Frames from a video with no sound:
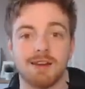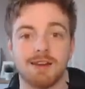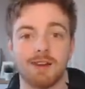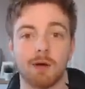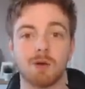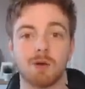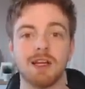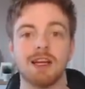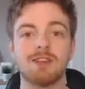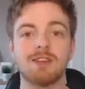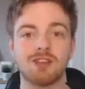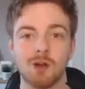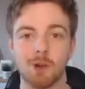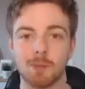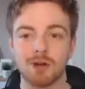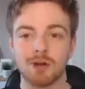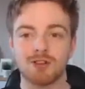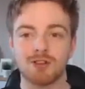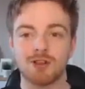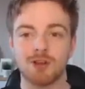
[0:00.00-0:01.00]
Now, glitch
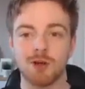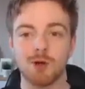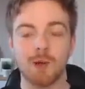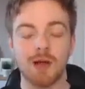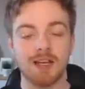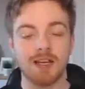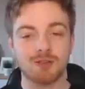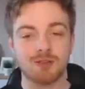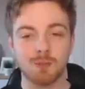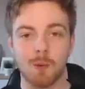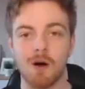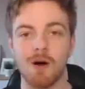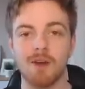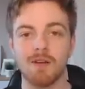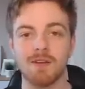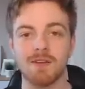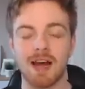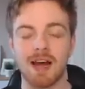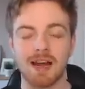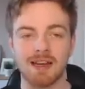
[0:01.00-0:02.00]
number 2 is
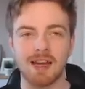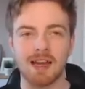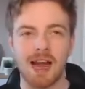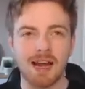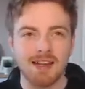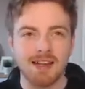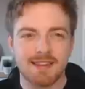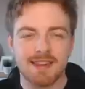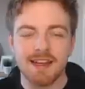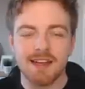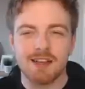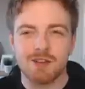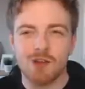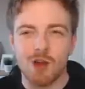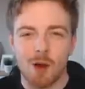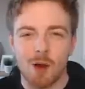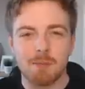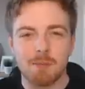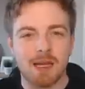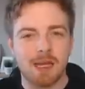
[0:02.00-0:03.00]
one that I think
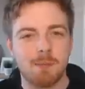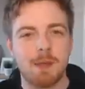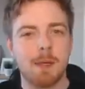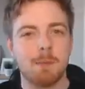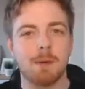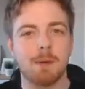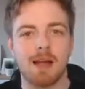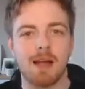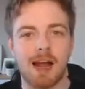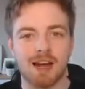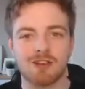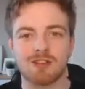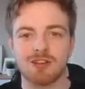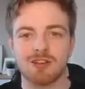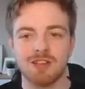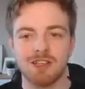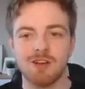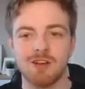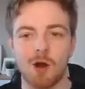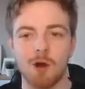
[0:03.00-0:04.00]
not many people
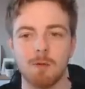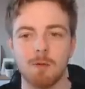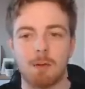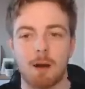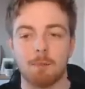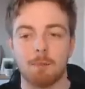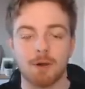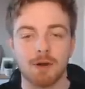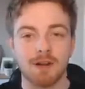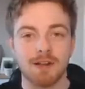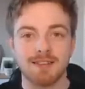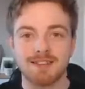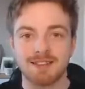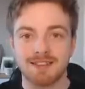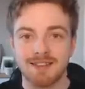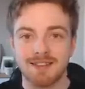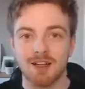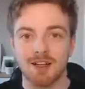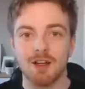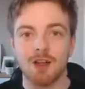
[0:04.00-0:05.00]
actually know about, but is
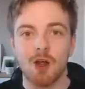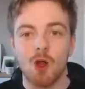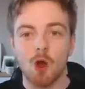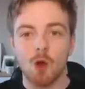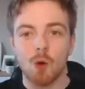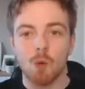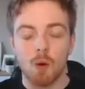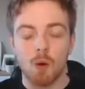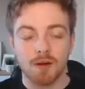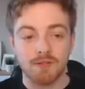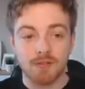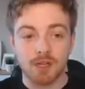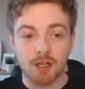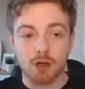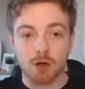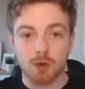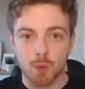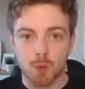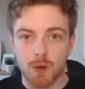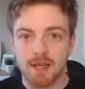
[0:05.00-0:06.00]
still one of the
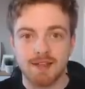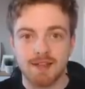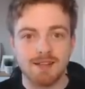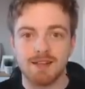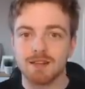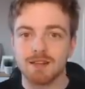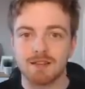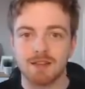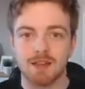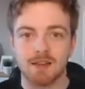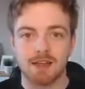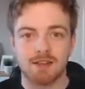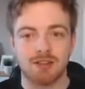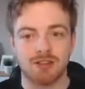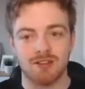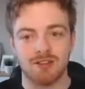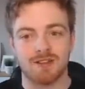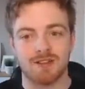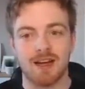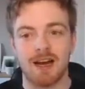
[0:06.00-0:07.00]
craziest
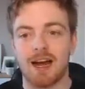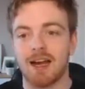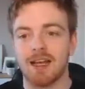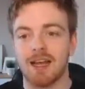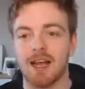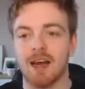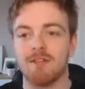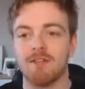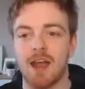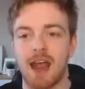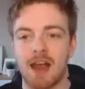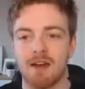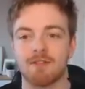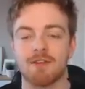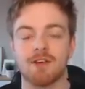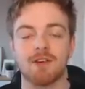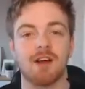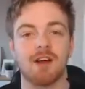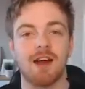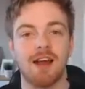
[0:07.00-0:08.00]
glitches that I have
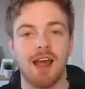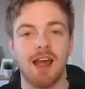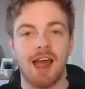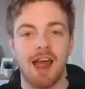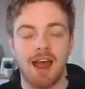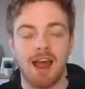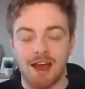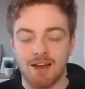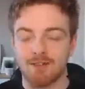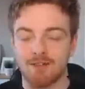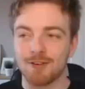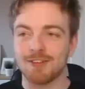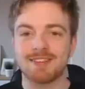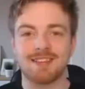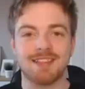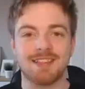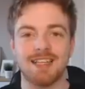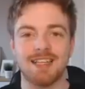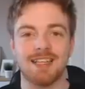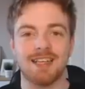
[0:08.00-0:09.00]
ever
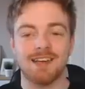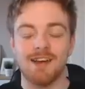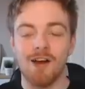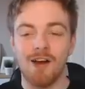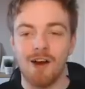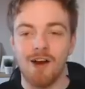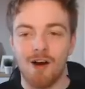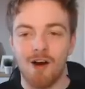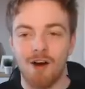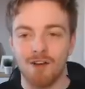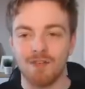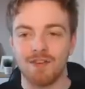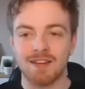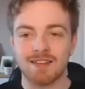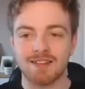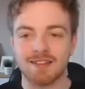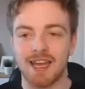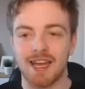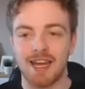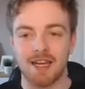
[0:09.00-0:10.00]
seen on
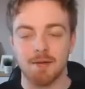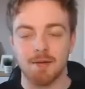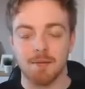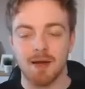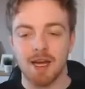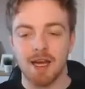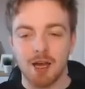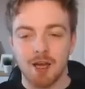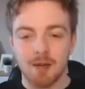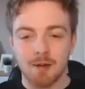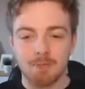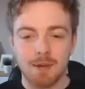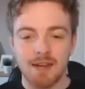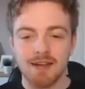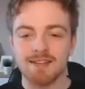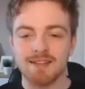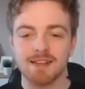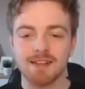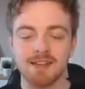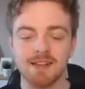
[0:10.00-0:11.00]
this game.
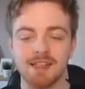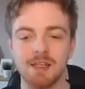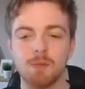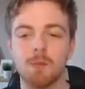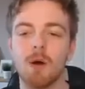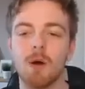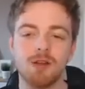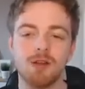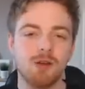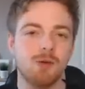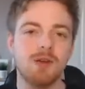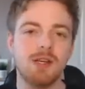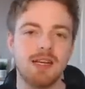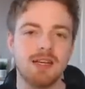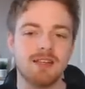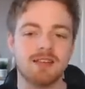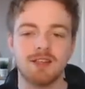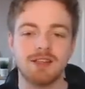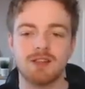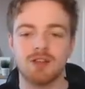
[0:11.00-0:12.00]
Basically, what you
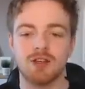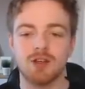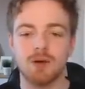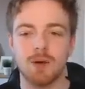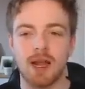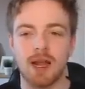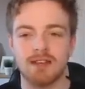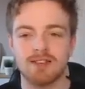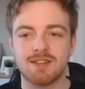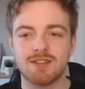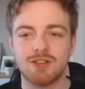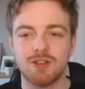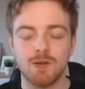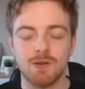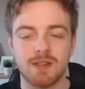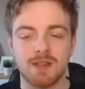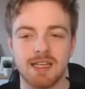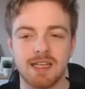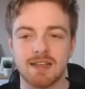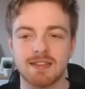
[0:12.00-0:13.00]
need to do is
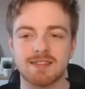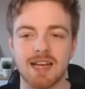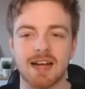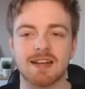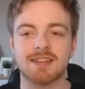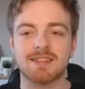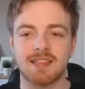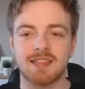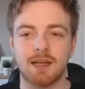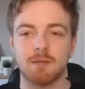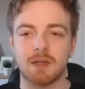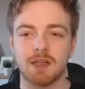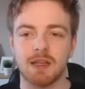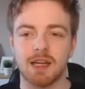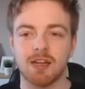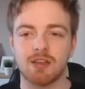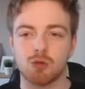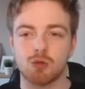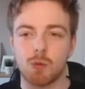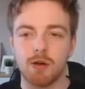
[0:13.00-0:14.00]
do the exact same
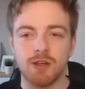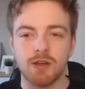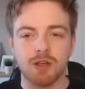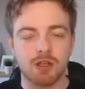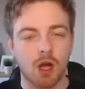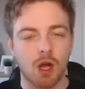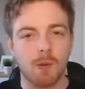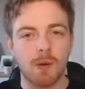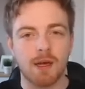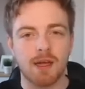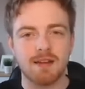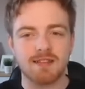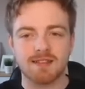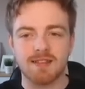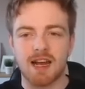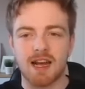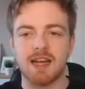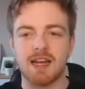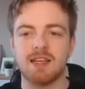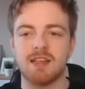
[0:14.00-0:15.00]
glitch where you go
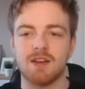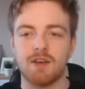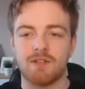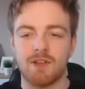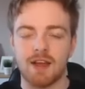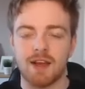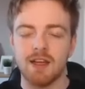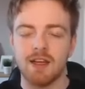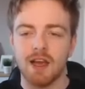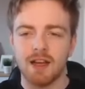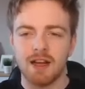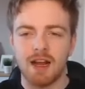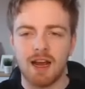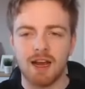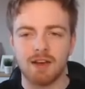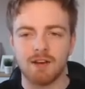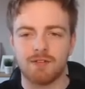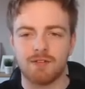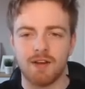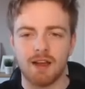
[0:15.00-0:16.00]
inside of a
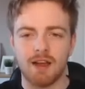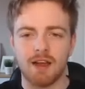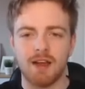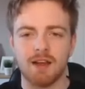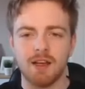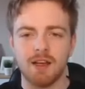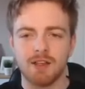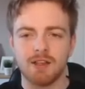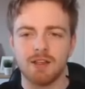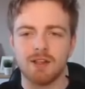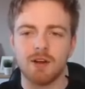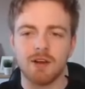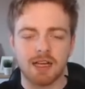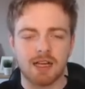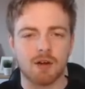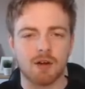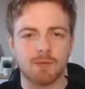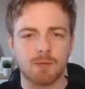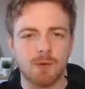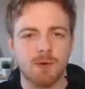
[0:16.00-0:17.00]
kind of a, you know,
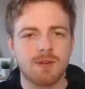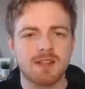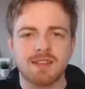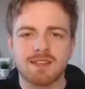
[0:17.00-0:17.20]
like a root